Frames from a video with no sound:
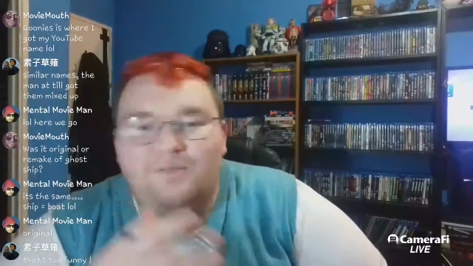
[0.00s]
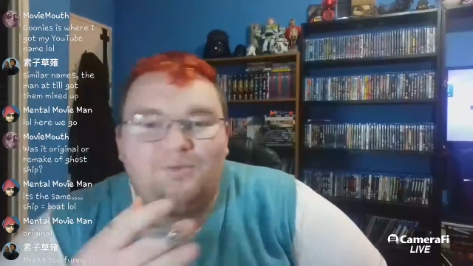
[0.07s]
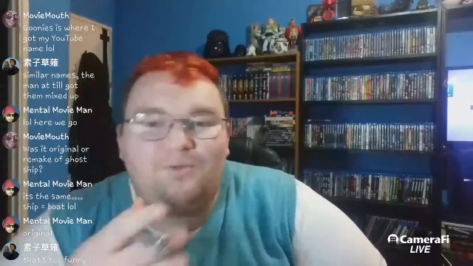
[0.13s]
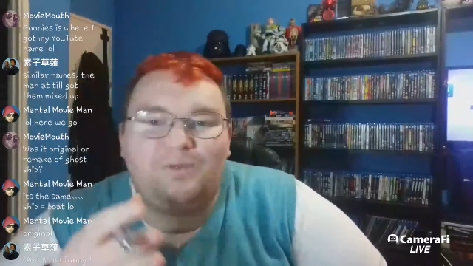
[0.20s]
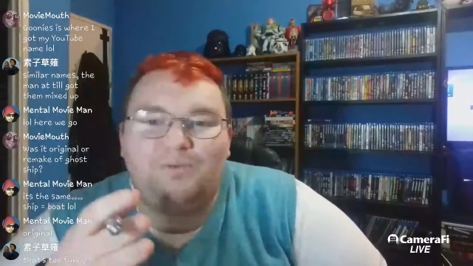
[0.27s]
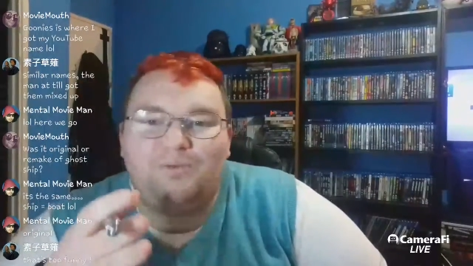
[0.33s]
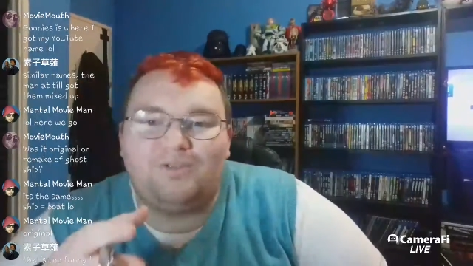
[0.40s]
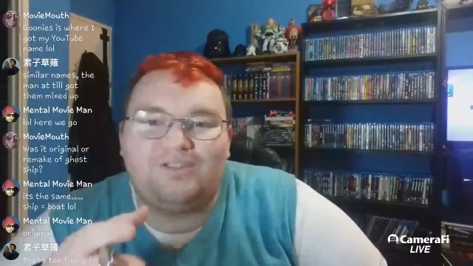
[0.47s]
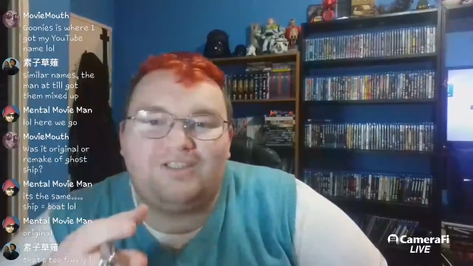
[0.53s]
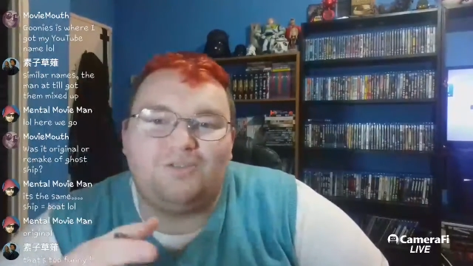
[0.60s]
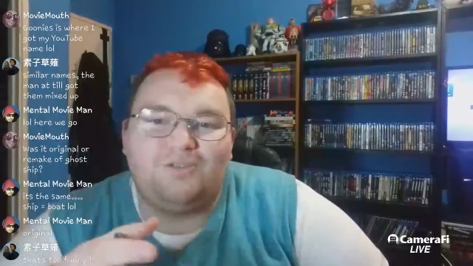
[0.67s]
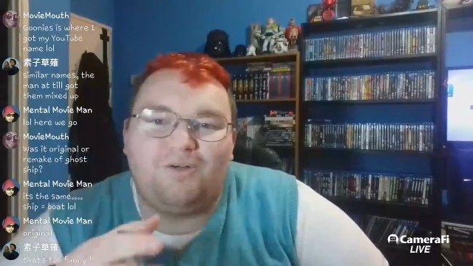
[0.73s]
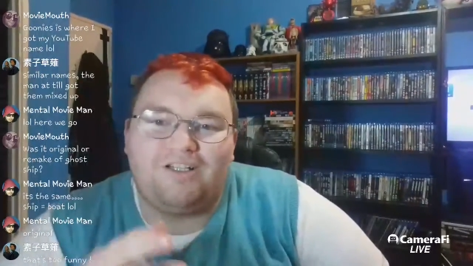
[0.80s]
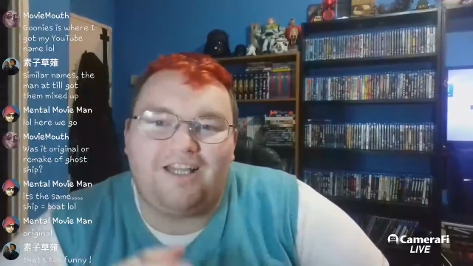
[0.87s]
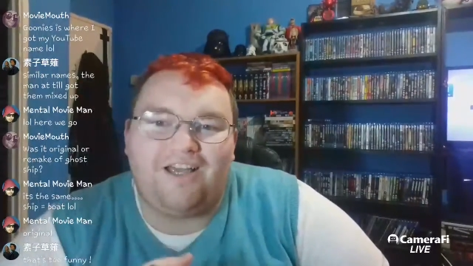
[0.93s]
we walked
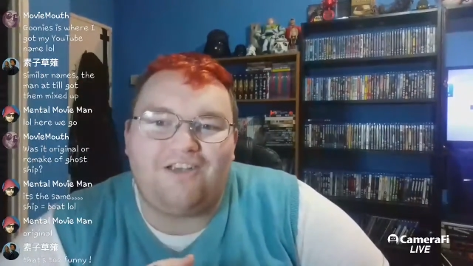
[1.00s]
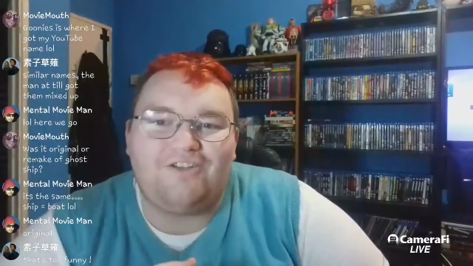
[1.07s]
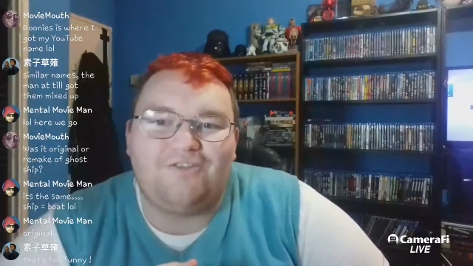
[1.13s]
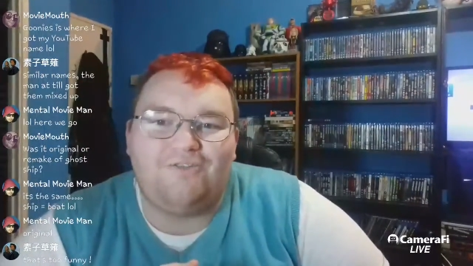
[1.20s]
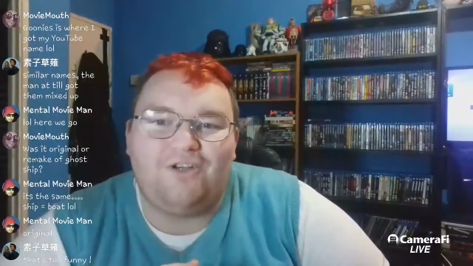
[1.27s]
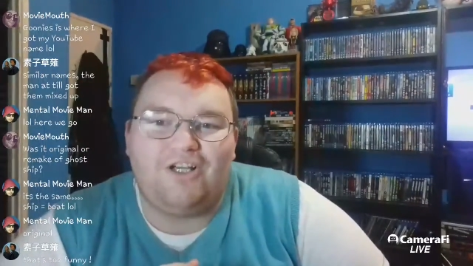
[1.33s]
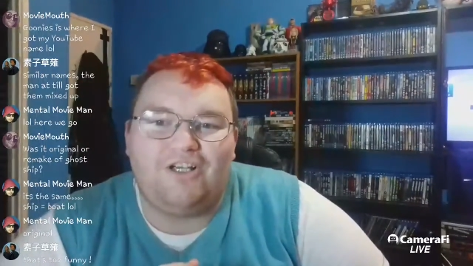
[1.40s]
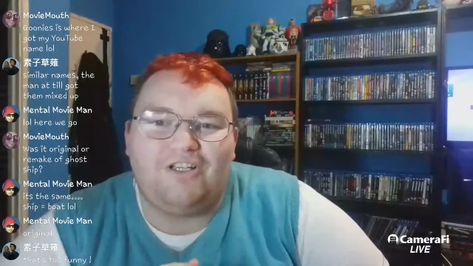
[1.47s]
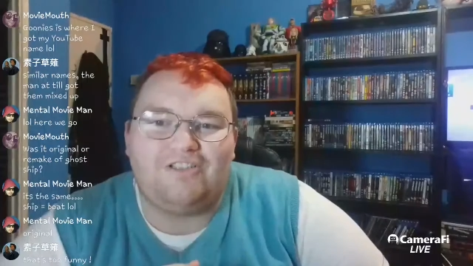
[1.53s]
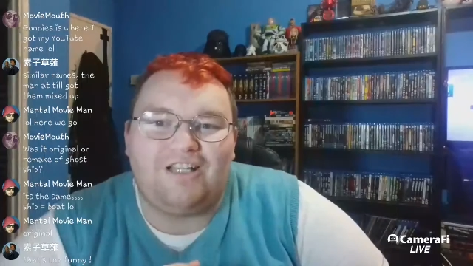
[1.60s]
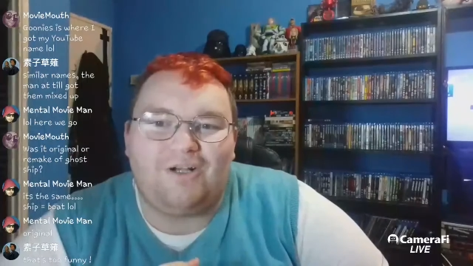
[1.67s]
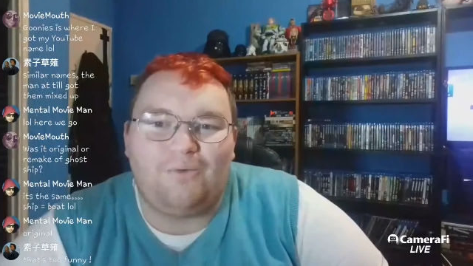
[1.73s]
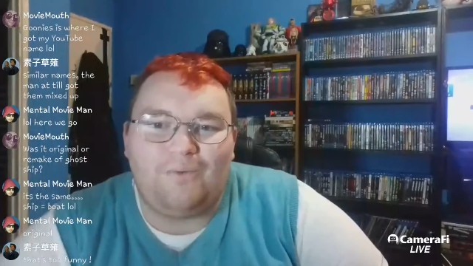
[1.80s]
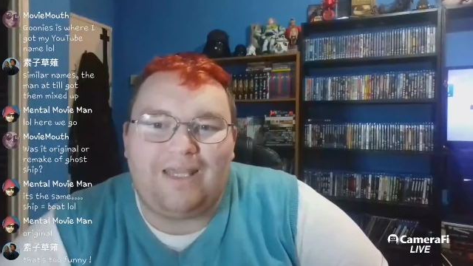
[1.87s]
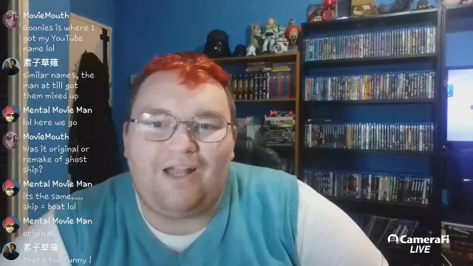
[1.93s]
into our cash converters
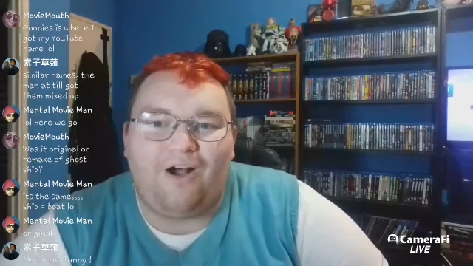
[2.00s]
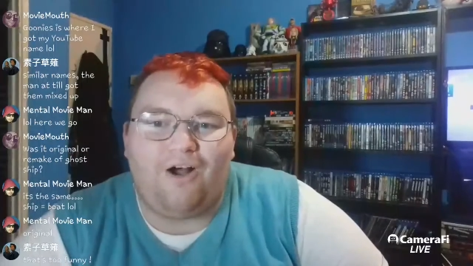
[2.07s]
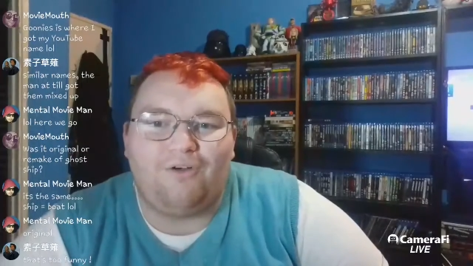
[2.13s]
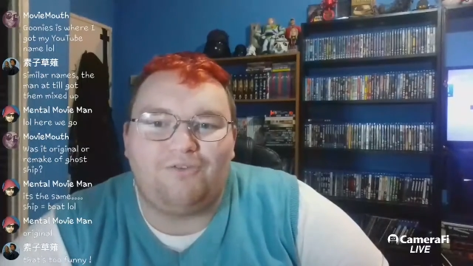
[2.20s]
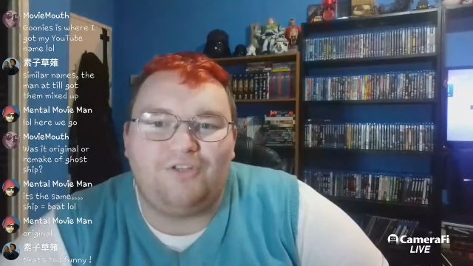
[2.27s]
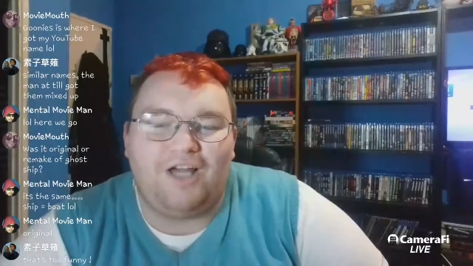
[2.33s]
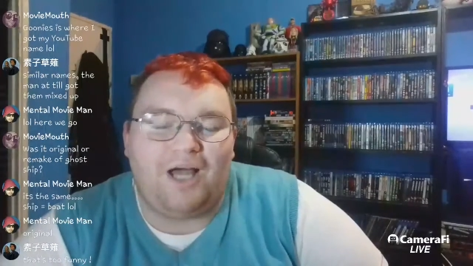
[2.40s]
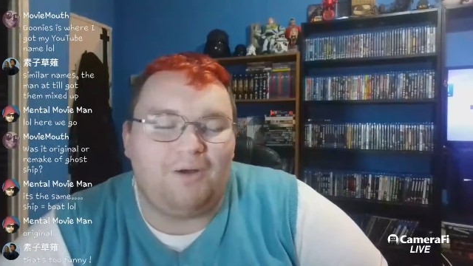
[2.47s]
like a week after,